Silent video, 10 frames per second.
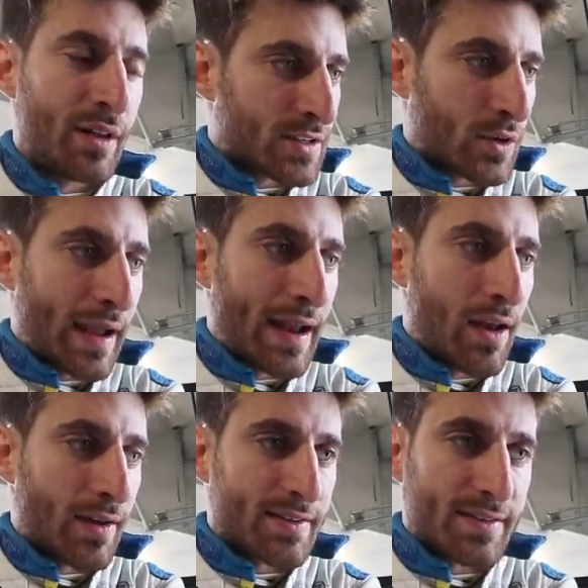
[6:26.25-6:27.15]
So I
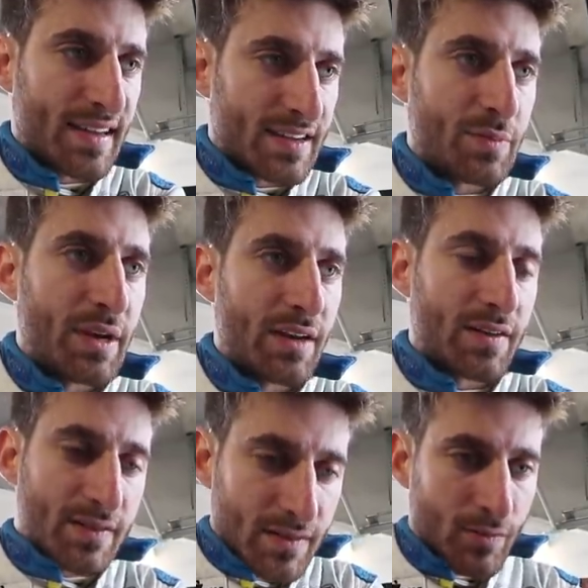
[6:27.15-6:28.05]
lost 6
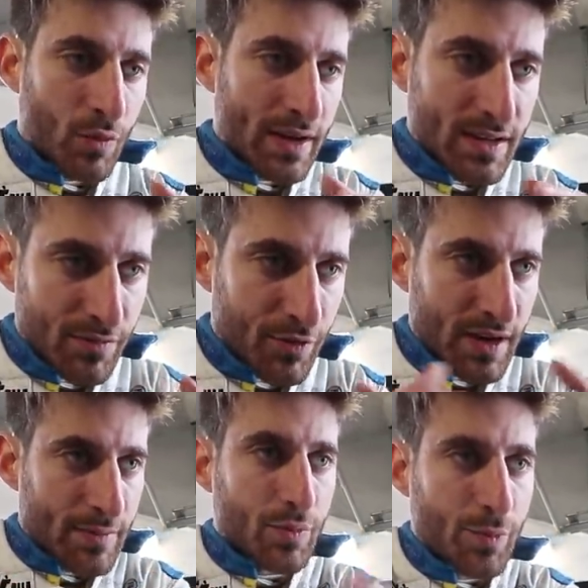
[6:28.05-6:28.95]
minutes waiting for
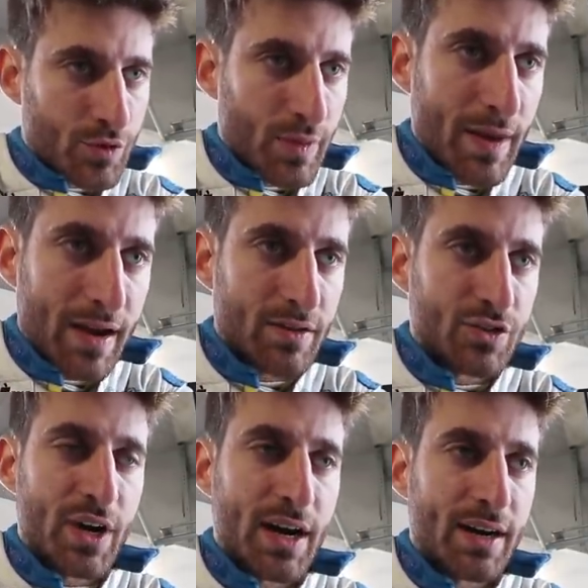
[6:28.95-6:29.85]
them to push me back on the
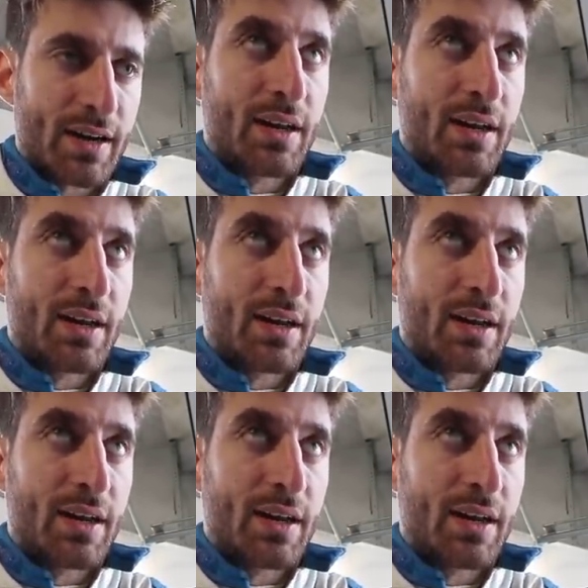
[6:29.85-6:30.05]
track.